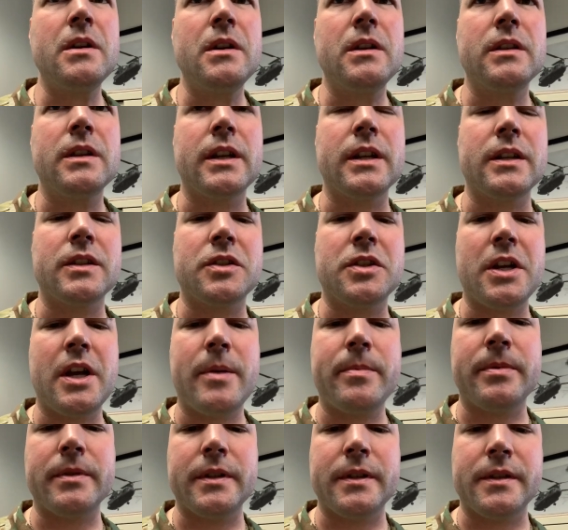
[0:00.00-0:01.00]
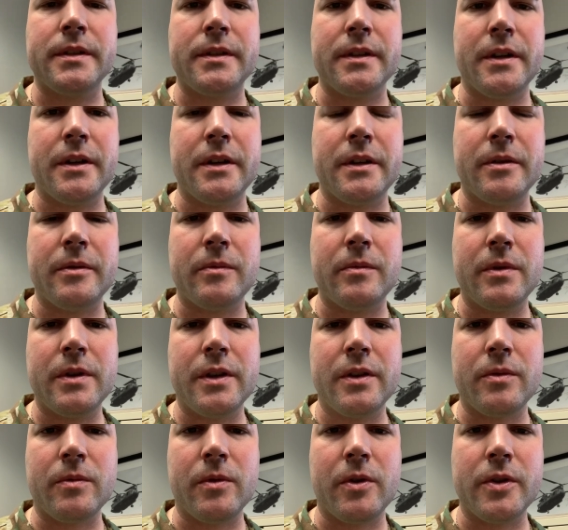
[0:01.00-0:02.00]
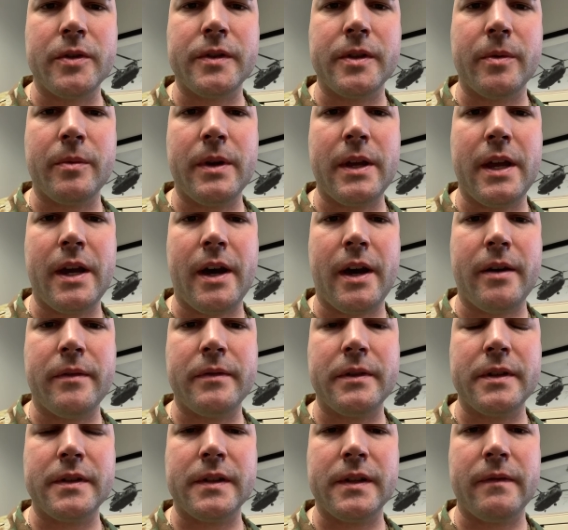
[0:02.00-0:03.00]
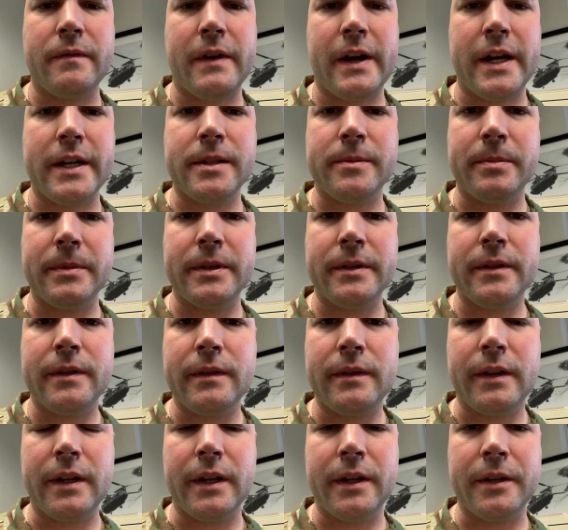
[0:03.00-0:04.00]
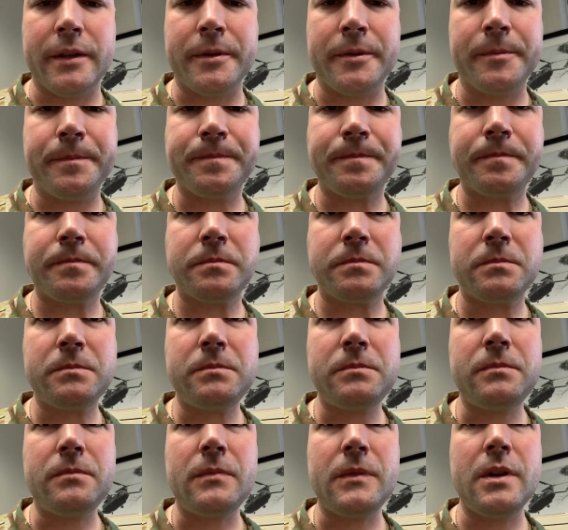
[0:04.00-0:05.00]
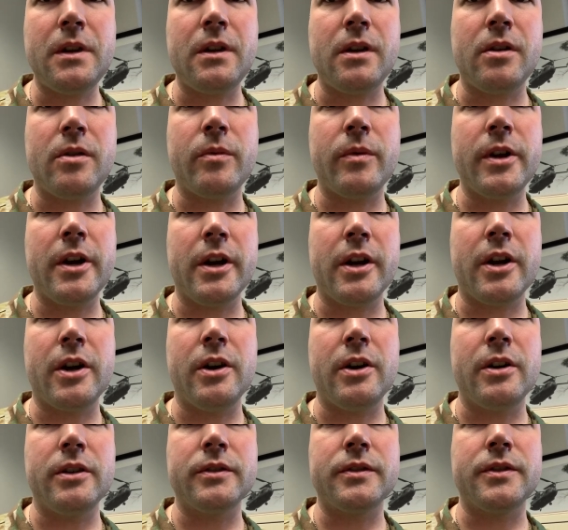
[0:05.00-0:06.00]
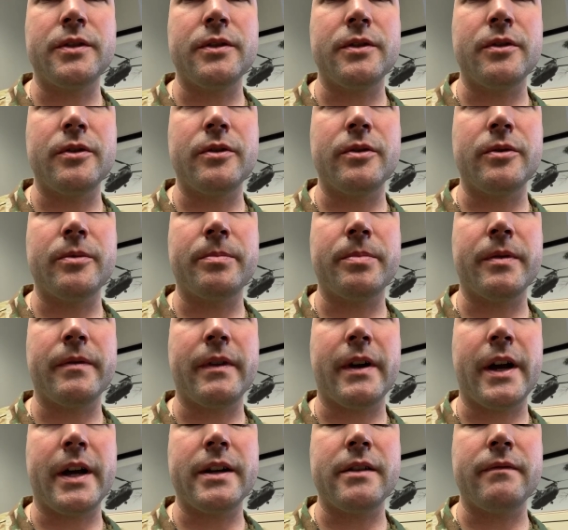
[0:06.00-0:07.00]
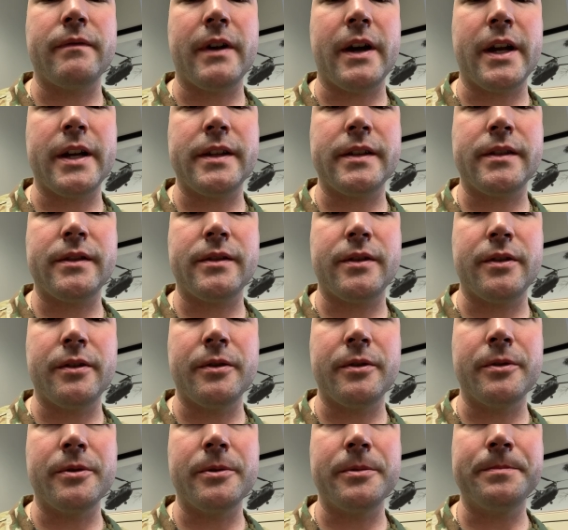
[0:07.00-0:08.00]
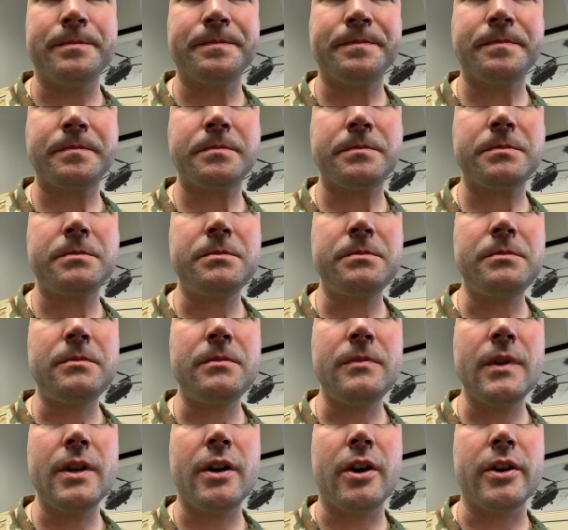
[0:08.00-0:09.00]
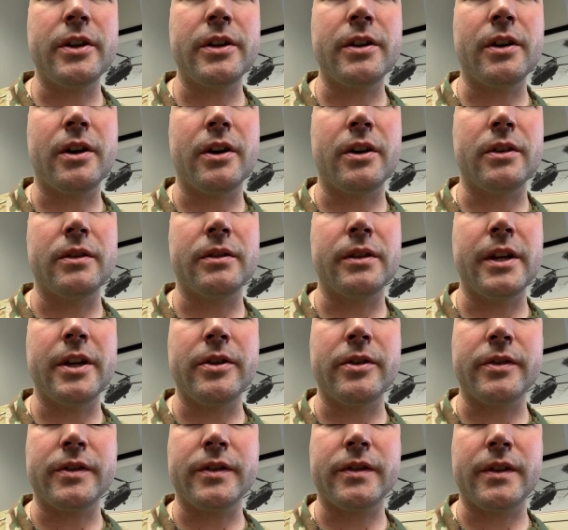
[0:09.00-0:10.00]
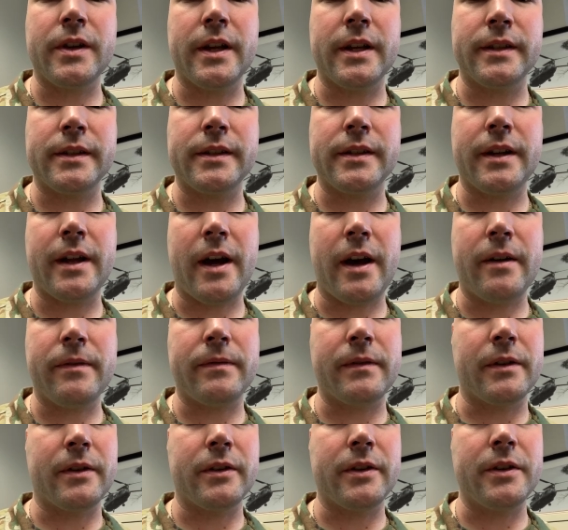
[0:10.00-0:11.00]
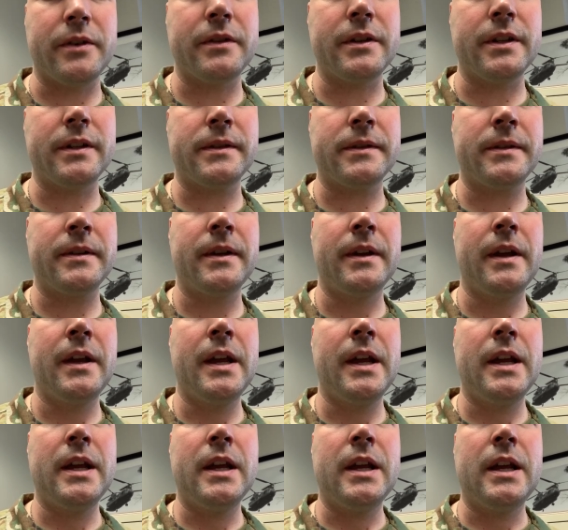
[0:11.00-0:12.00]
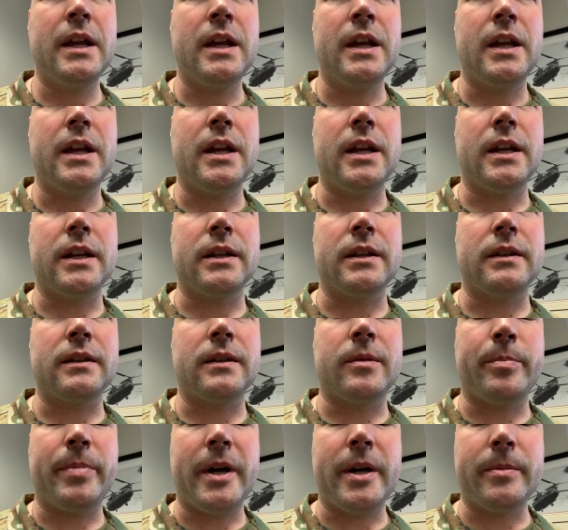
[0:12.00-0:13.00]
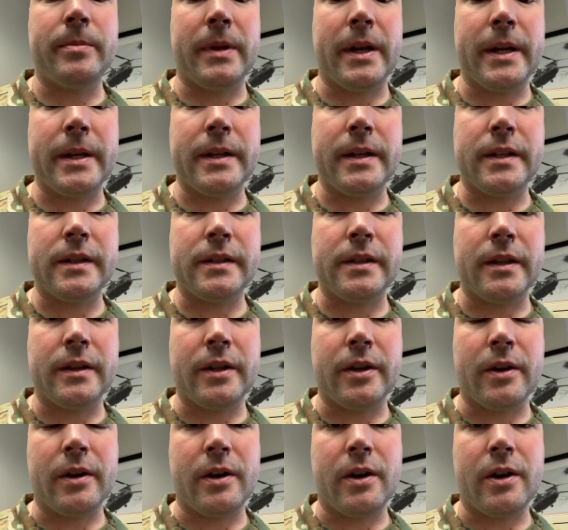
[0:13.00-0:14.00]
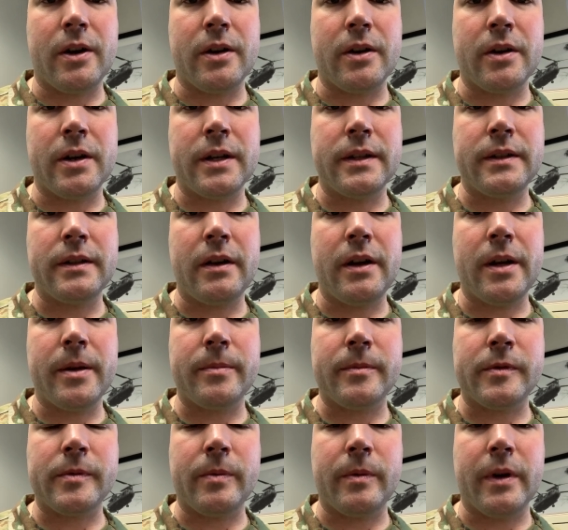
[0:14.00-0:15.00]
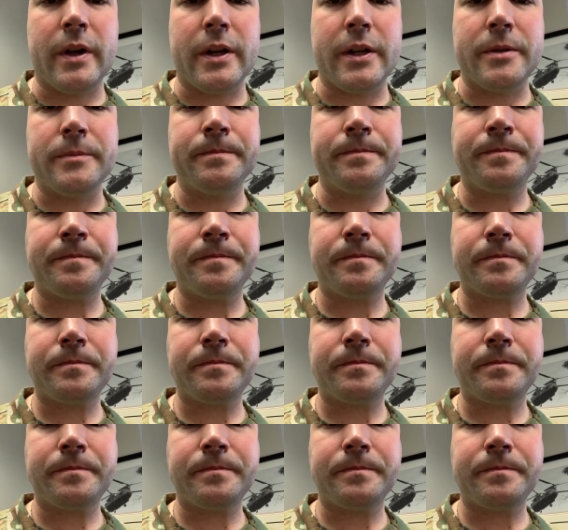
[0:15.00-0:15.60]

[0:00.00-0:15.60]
as chaplains, one of the roles that we have is advisement. And we are called to provide advice to our leaders and staff in our units. And the bottom line is that there are times when